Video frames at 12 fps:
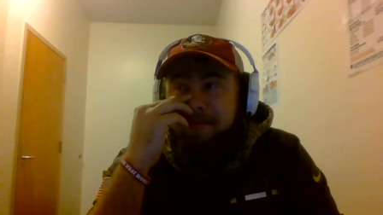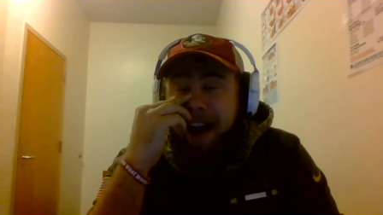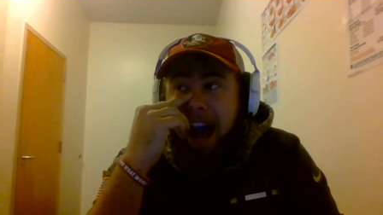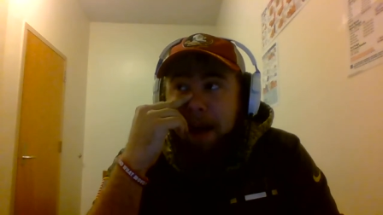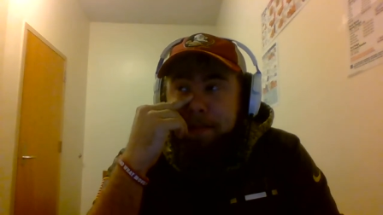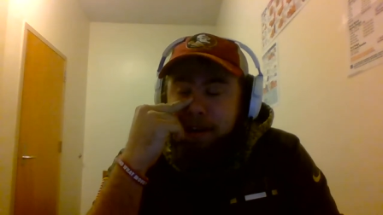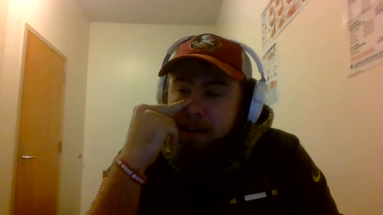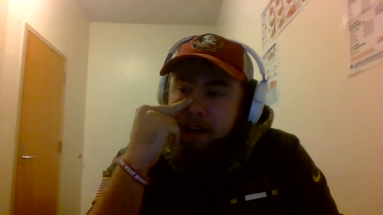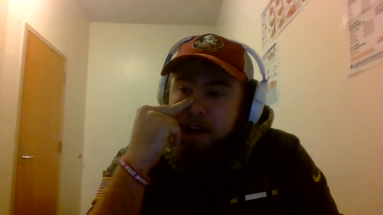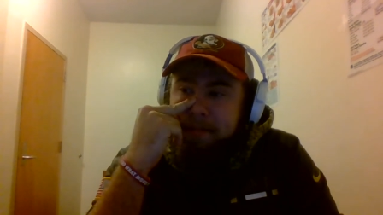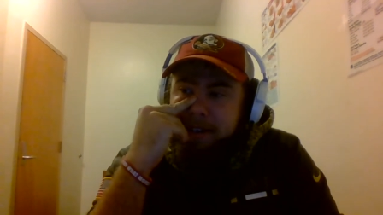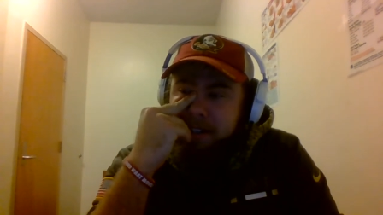I'm happy,
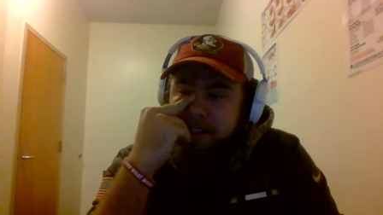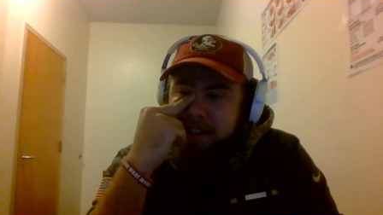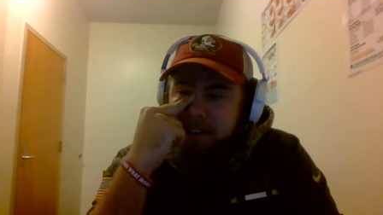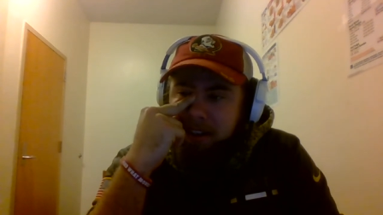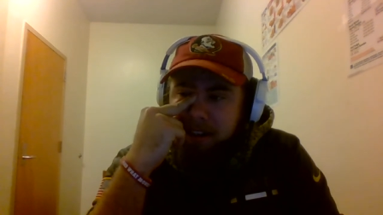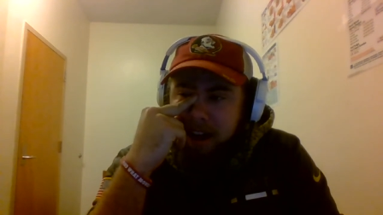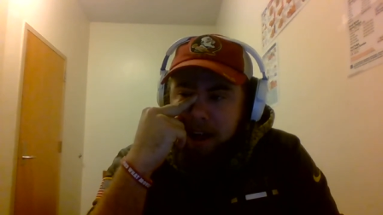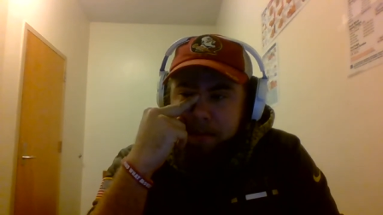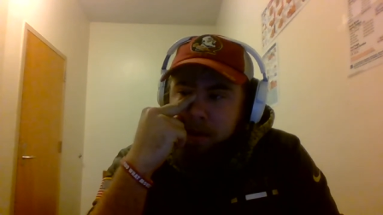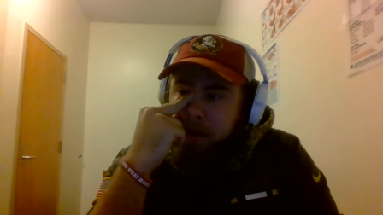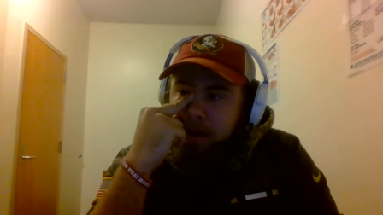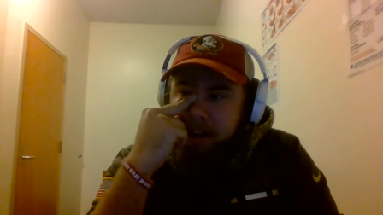but there's still a lot
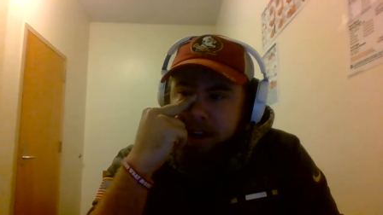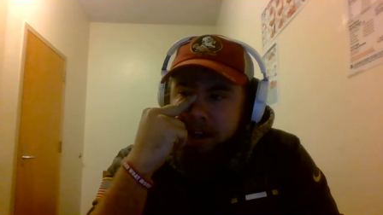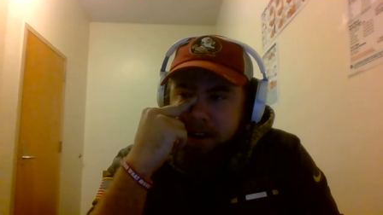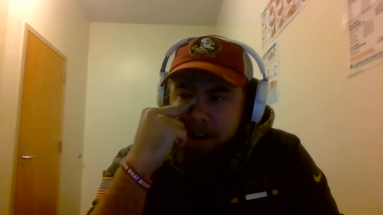more.